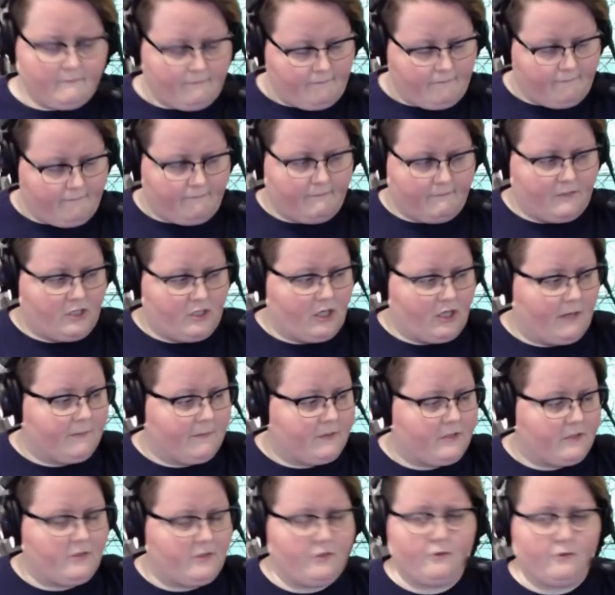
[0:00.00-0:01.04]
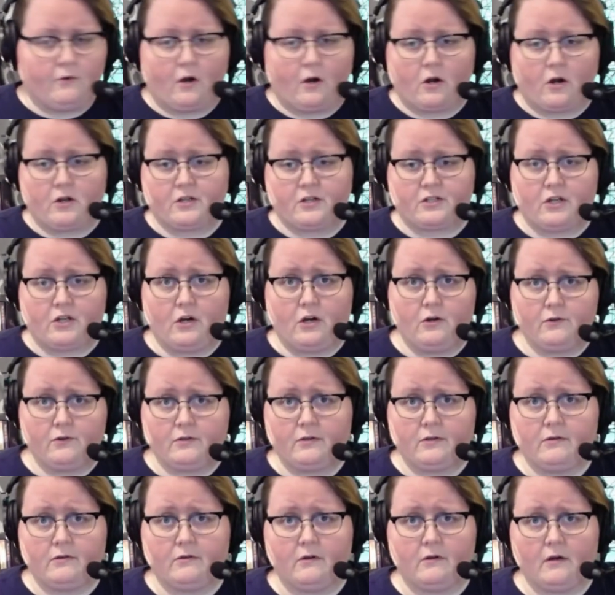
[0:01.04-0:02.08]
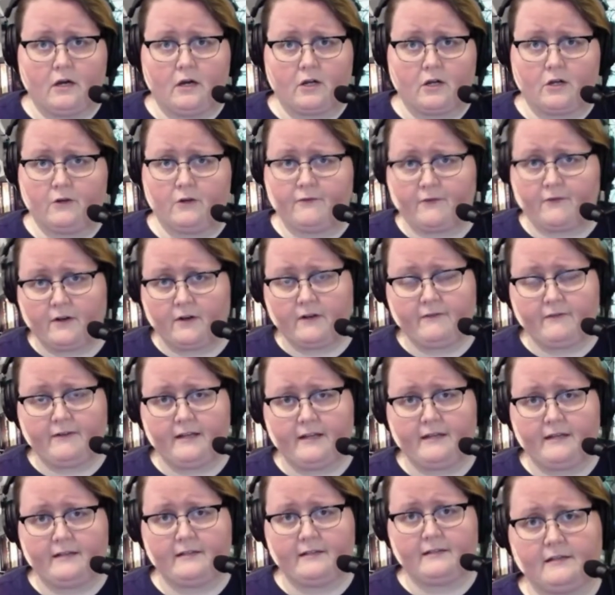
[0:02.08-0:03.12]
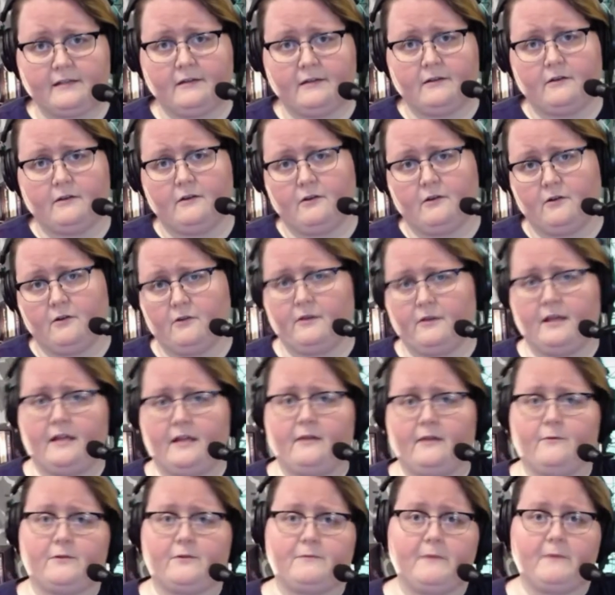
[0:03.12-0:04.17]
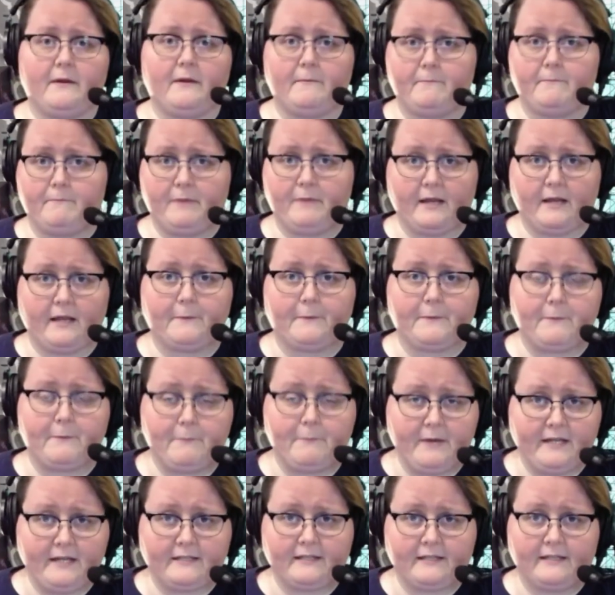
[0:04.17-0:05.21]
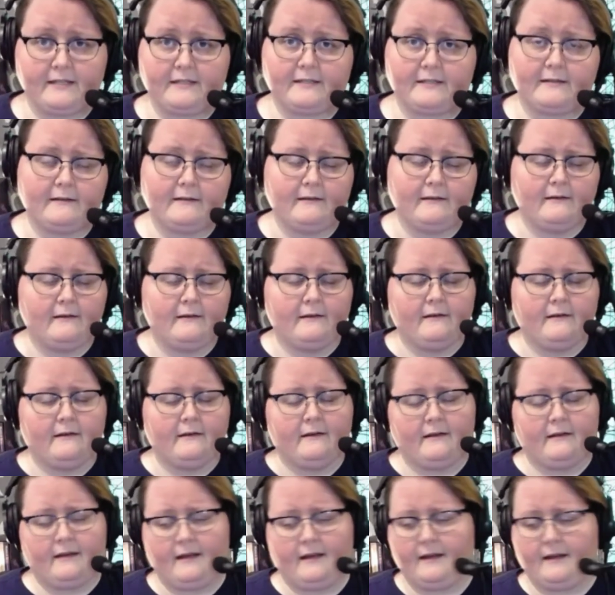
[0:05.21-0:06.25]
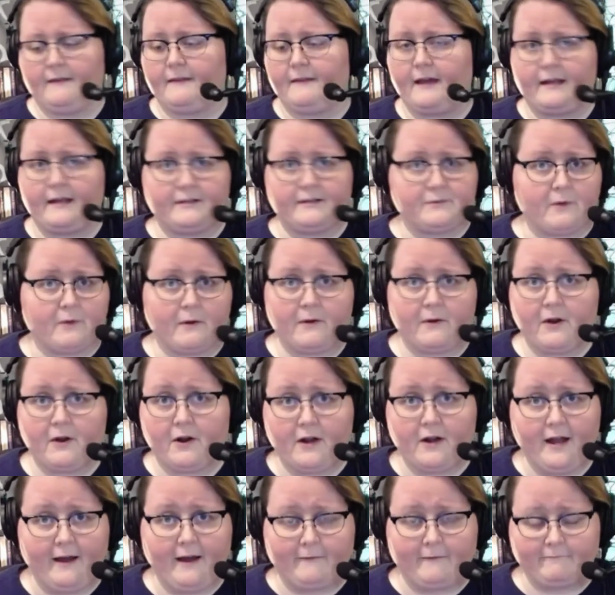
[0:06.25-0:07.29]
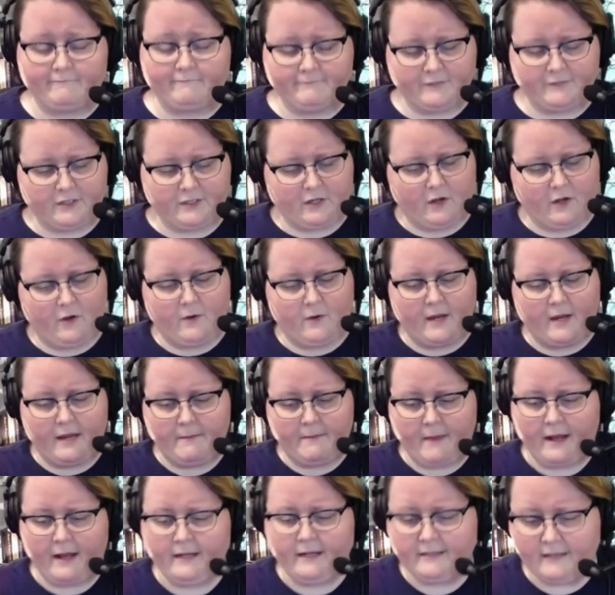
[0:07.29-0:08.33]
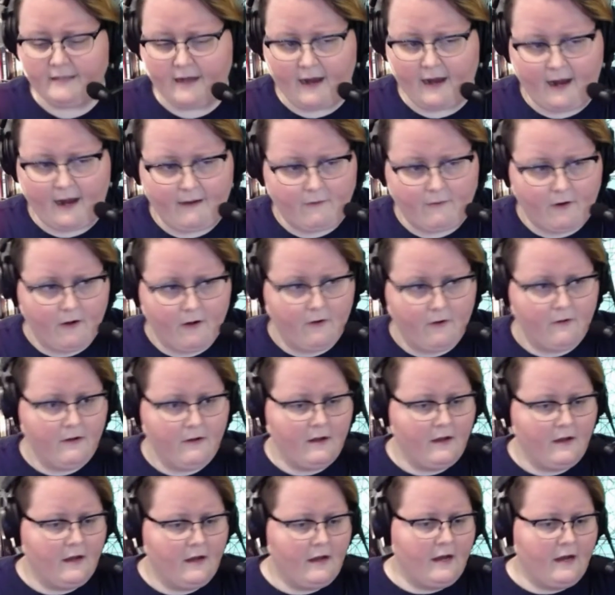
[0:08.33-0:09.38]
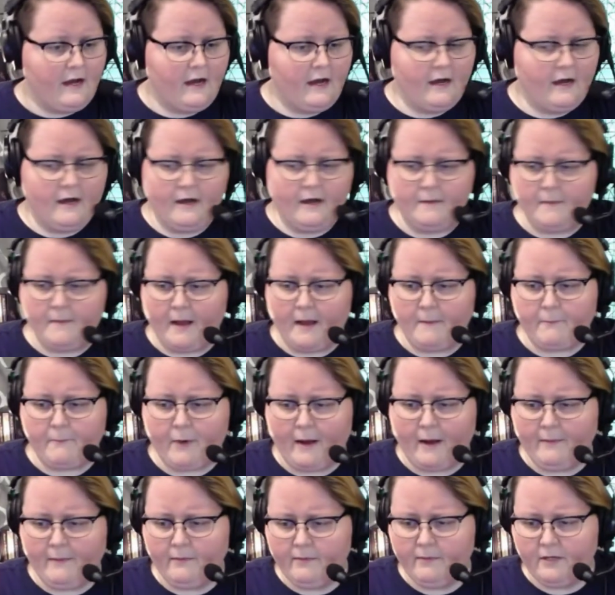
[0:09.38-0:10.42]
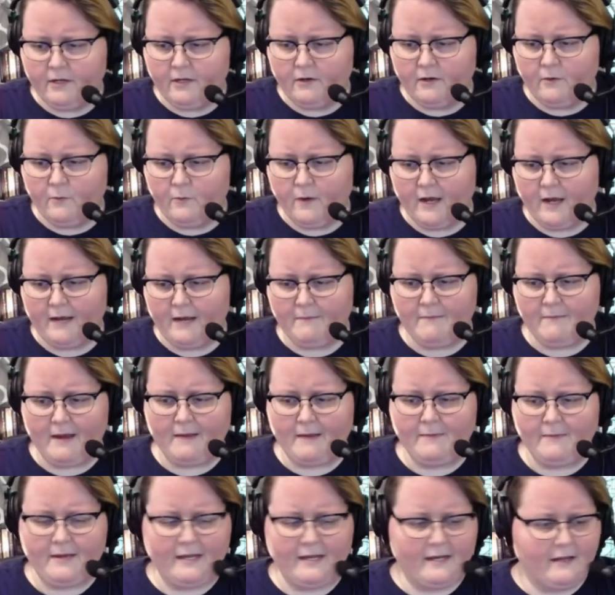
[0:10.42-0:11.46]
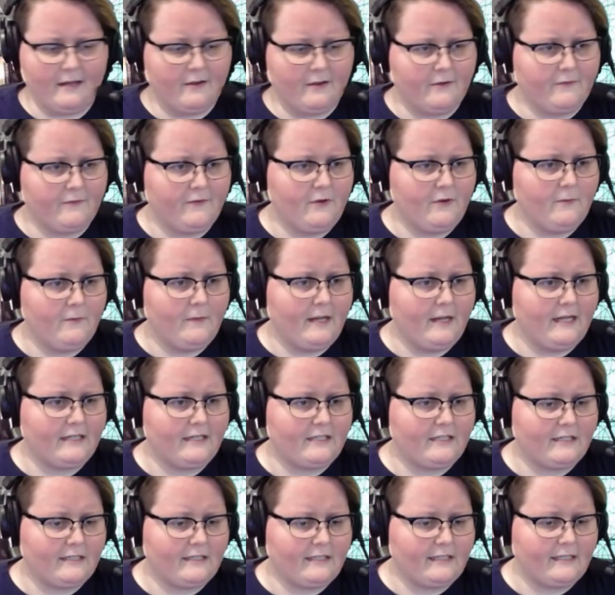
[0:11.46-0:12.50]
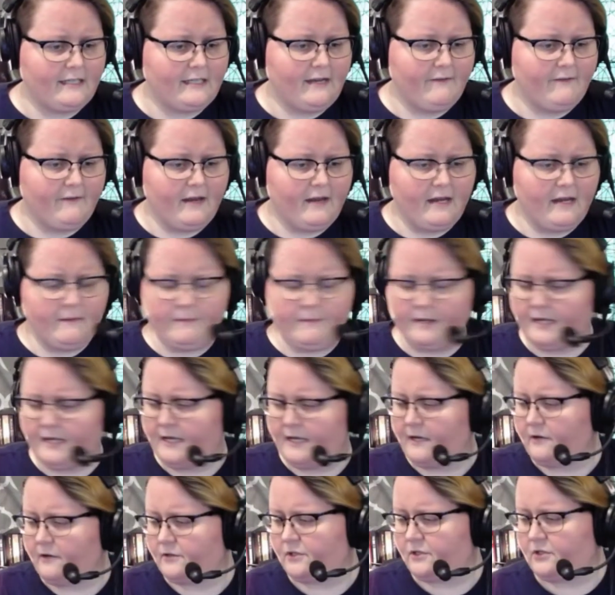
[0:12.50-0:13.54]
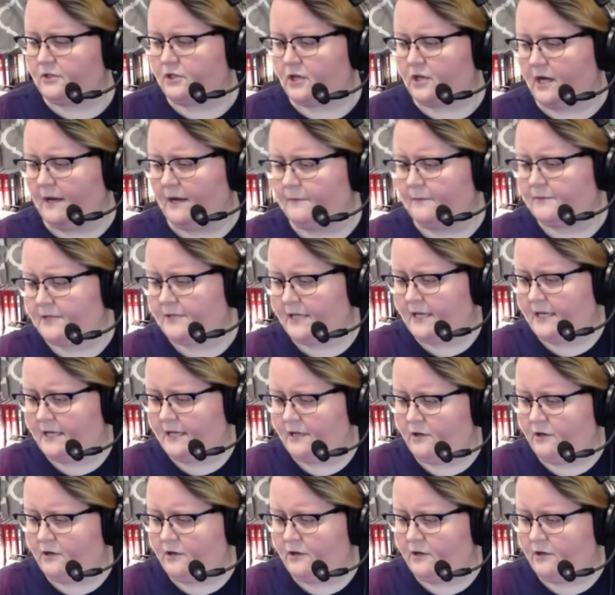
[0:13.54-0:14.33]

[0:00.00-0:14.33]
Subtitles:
Jumped to Ernest Holt, a good friend of his, who then has been picking up the pieces, and that is where we are now. So he made it to Cairo. I'm probably going to wait maybe another few minutes just to see if anybody else chimes in.